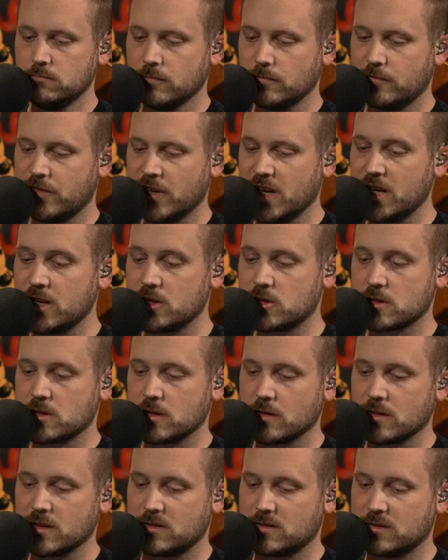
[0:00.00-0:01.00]
finished
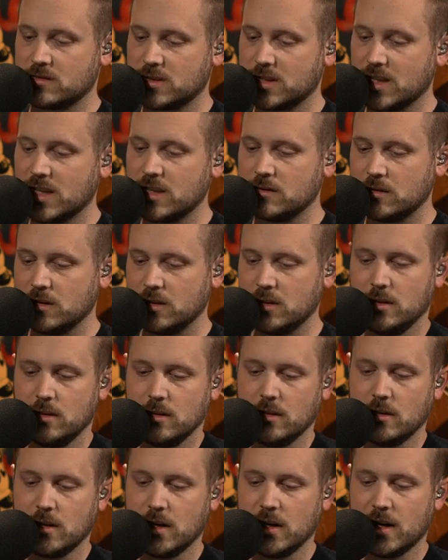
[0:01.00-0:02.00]
the season
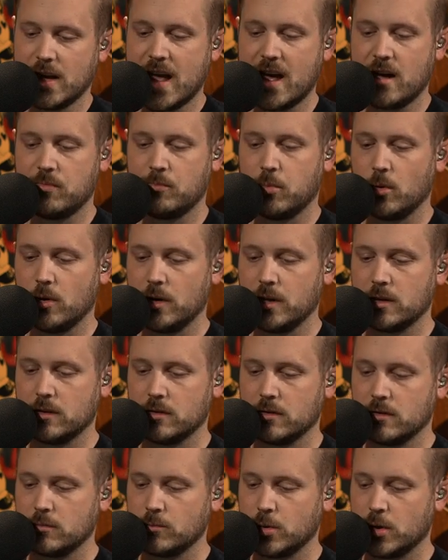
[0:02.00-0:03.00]
in half point
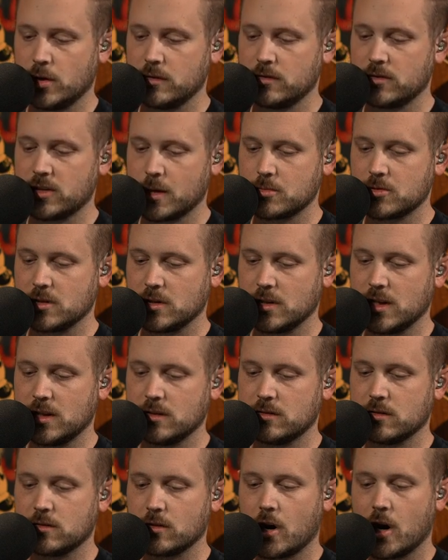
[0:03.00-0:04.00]
per reception
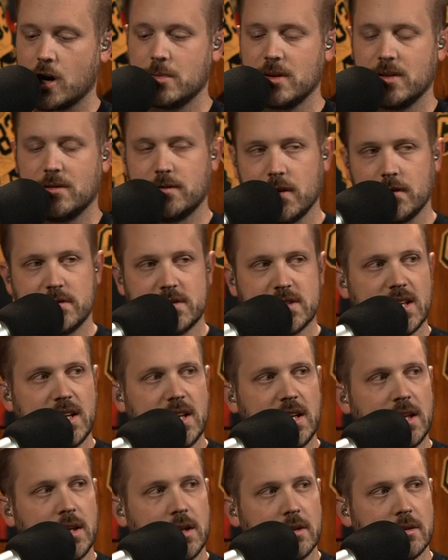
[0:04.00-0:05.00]
leagues as RB
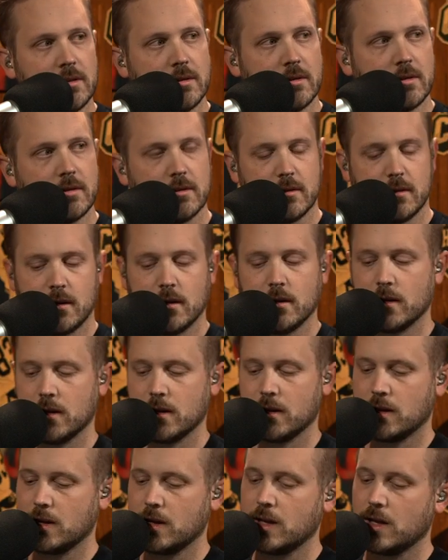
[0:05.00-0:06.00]
15
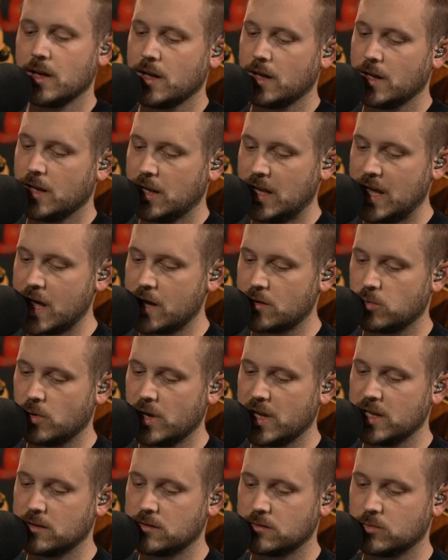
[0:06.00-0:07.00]
he had
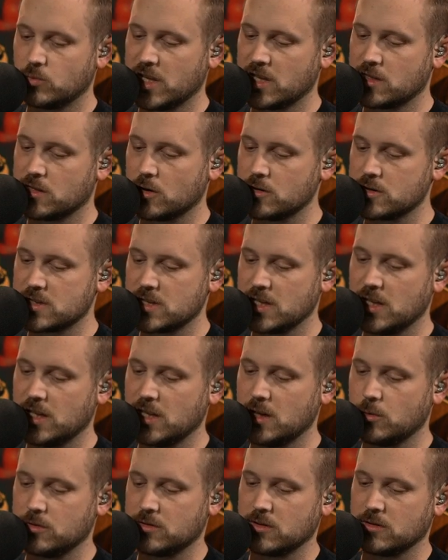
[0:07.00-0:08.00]
weeks. Week
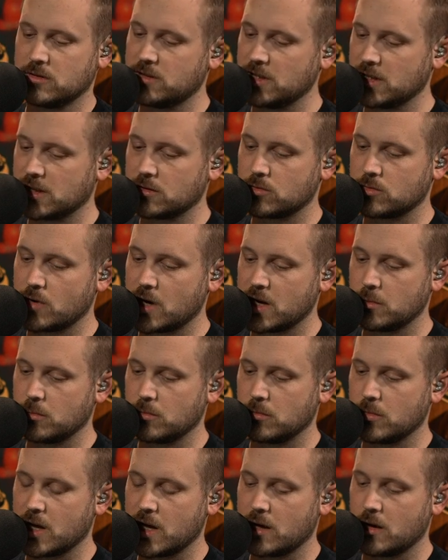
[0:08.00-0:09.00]
13, he was the sixth running
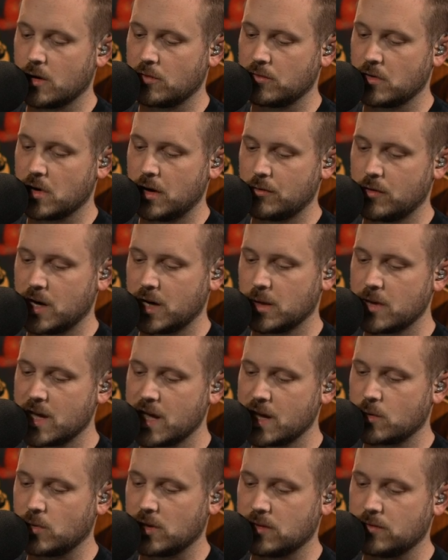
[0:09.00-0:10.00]
uh, overall running
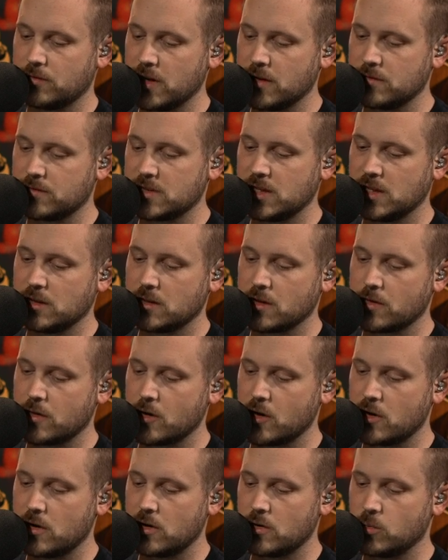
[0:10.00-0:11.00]
back. Week 15, the
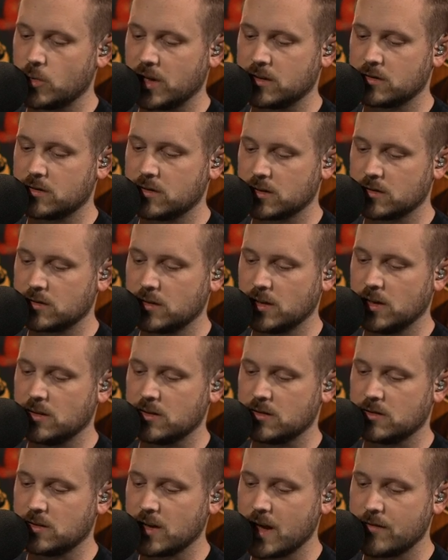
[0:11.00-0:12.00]
third. Week 16,
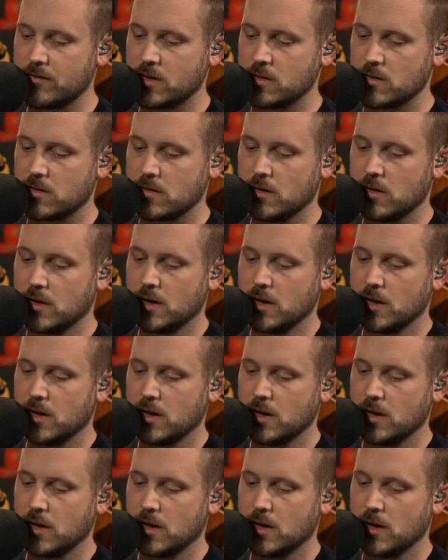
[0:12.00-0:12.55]
the seventh.